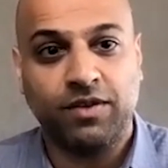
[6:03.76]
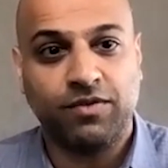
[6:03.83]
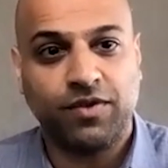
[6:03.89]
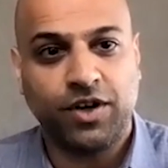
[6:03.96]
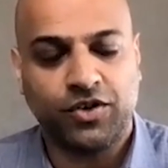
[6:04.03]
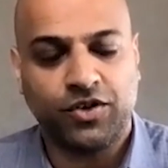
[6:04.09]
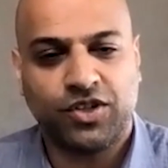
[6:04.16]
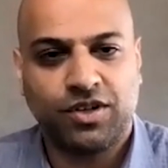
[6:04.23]

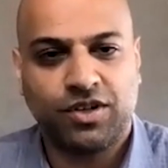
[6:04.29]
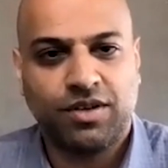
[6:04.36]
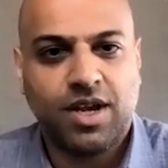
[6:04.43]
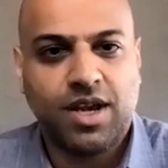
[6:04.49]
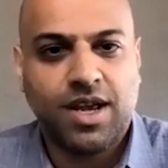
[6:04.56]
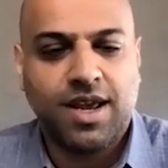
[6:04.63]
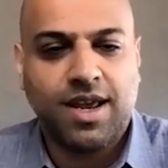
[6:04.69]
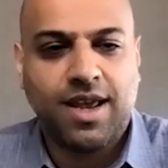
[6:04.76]
first.
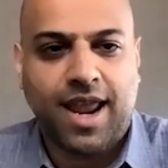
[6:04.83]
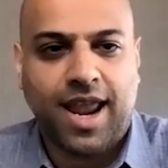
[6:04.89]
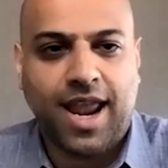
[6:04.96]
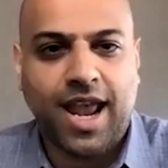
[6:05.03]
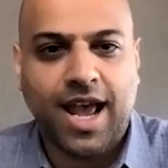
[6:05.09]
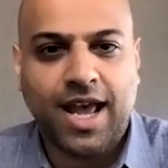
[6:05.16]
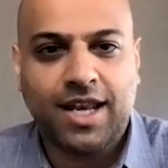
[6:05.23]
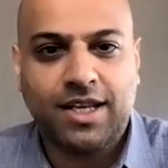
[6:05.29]

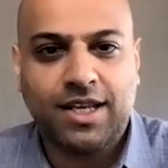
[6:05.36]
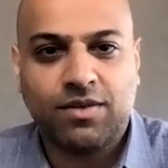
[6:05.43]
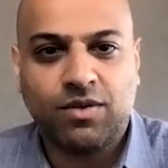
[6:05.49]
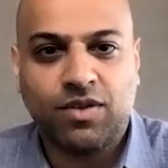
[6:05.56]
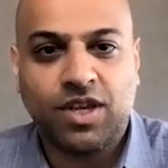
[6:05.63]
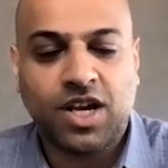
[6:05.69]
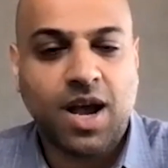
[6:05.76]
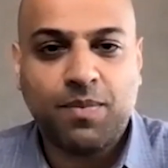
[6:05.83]
And
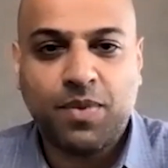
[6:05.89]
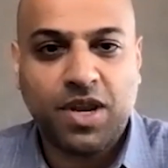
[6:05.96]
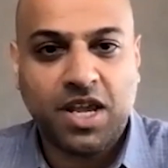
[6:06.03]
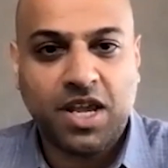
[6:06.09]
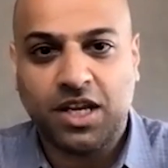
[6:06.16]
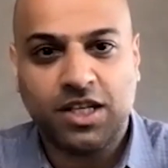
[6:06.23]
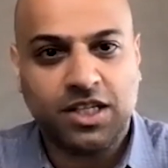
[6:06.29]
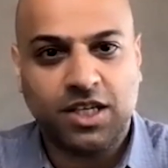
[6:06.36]
the company
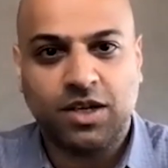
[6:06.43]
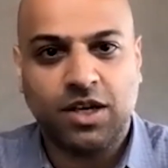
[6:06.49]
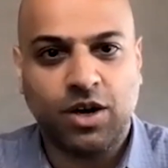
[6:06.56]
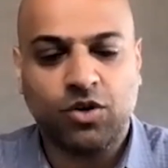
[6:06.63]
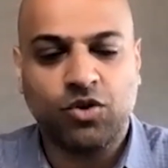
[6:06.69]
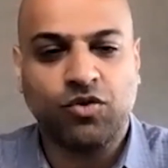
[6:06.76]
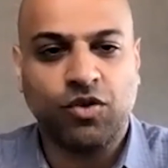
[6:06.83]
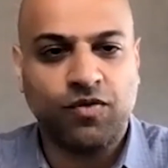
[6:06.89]

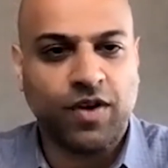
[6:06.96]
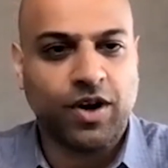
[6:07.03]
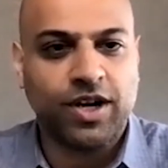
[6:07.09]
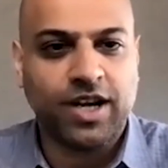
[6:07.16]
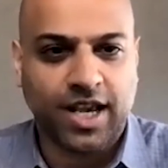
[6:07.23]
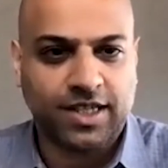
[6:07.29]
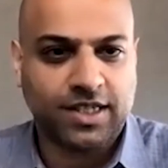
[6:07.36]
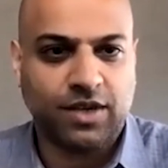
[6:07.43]
grew very
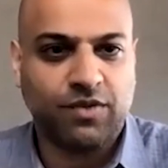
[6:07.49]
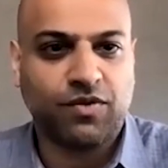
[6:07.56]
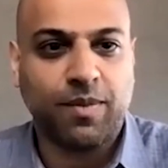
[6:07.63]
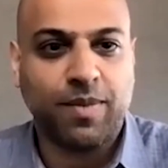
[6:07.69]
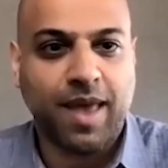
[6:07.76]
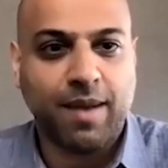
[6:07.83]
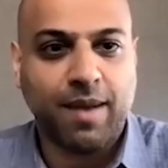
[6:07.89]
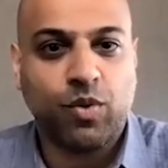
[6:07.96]
nicely from
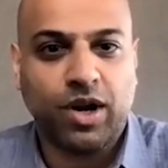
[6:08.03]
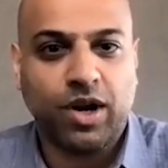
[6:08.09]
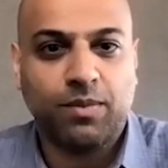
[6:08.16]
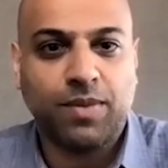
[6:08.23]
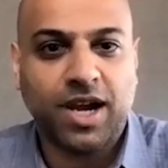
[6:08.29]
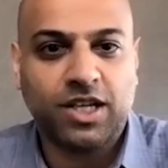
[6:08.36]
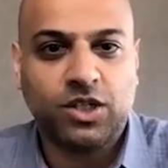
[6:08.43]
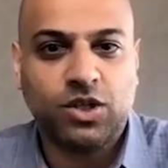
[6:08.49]
that point.
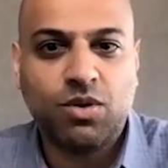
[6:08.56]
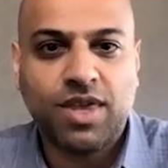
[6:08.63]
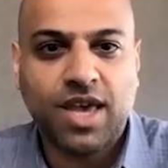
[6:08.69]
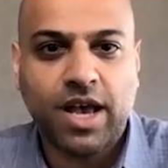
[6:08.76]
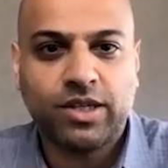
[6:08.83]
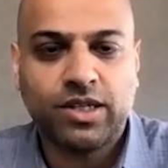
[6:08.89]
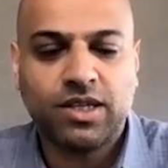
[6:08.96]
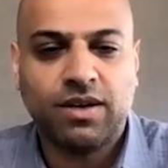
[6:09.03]
By
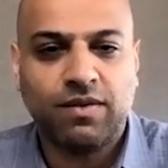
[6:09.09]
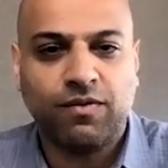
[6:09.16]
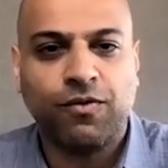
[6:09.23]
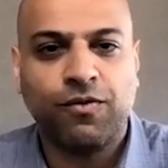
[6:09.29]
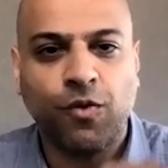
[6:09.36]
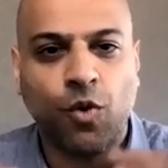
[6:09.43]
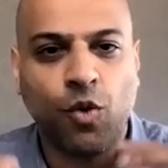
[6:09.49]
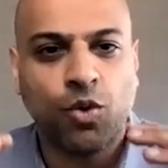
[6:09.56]

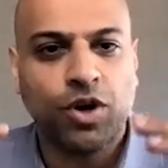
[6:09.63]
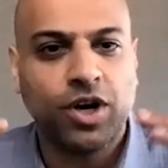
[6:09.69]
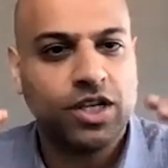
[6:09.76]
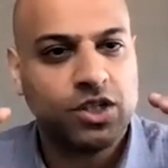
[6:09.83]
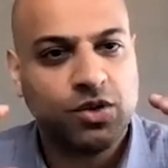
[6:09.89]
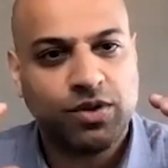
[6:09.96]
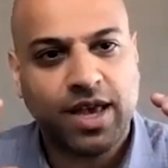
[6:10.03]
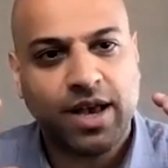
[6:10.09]
2004 and
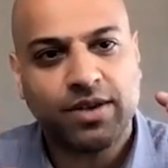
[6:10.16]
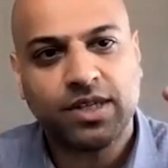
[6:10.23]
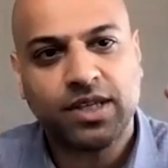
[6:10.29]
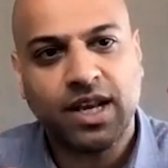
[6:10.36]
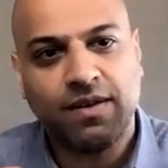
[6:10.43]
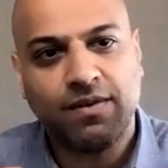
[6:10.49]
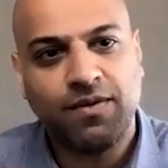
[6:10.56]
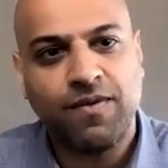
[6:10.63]

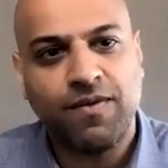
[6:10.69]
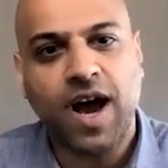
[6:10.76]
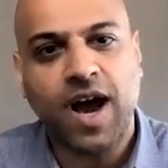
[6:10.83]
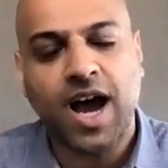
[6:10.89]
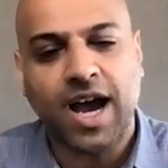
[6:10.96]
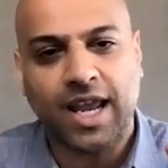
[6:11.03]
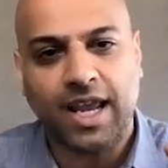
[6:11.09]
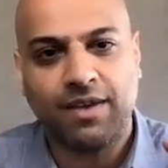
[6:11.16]

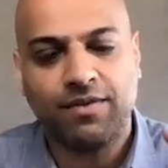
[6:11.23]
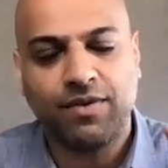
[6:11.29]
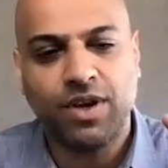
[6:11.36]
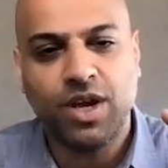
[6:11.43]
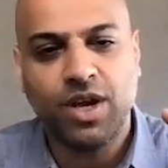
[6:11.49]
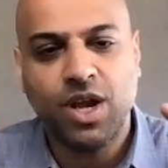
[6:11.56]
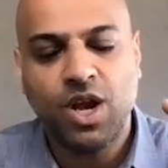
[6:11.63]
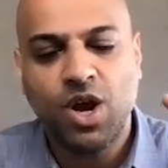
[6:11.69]
2005,
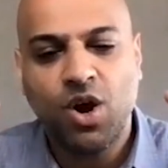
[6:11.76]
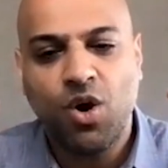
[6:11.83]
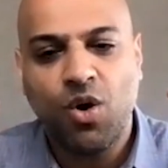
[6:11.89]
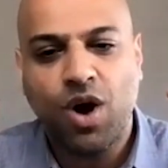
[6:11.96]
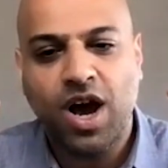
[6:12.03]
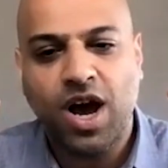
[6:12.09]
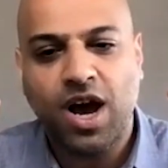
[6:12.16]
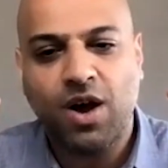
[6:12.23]

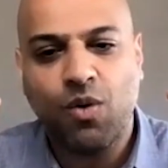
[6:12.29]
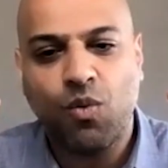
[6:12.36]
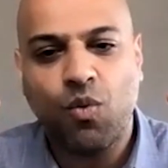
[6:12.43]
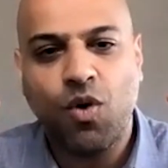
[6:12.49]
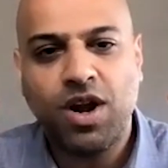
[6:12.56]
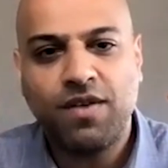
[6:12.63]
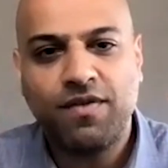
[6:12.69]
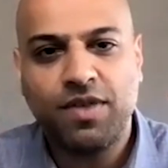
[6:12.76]

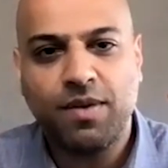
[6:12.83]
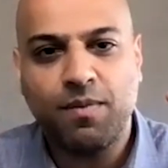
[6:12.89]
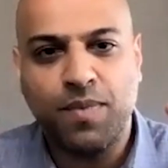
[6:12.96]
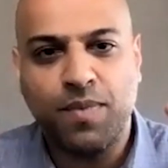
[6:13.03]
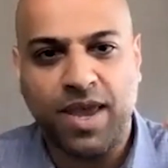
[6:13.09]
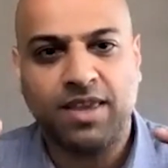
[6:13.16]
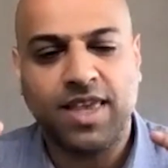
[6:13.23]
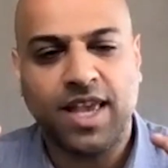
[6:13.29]
one of the
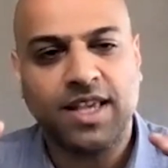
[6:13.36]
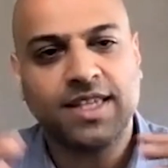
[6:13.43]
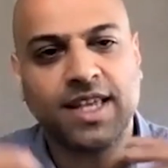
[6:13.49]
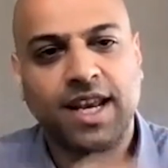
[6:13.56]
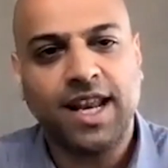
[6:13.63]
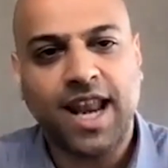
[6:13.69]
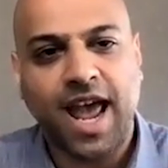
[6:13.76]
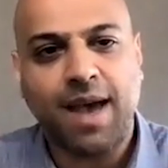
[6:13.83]
big things that
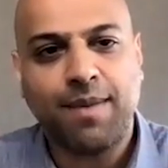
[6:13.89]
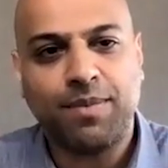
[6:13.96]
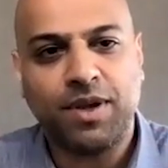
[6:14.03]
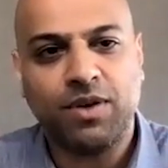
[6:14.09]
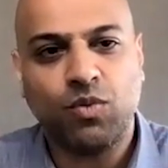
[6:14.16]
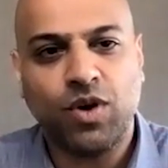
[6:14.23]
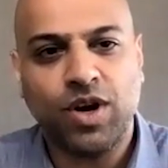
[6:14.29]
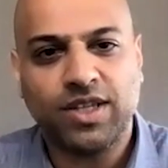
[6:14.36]
had
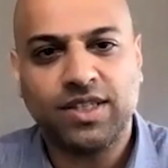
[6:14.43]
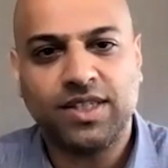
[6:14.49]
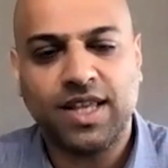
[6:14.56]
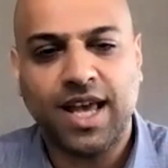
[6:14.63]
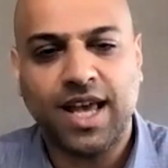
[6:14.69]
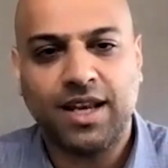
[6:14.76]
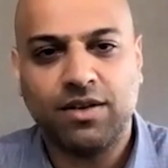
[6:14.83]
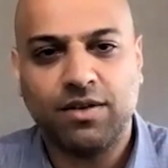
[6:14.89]
happened was
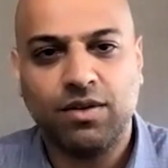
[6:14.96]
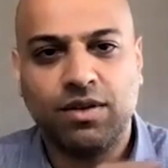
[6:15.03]
that